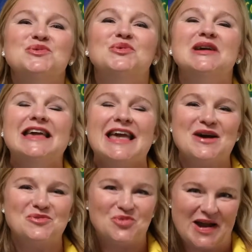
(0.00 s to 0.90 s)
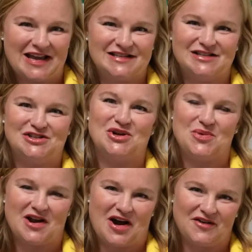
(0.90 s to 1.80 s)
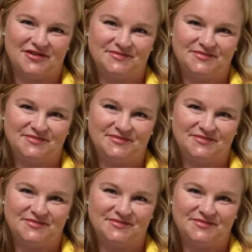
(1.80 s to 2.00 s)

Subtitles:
We can't wait to show it off.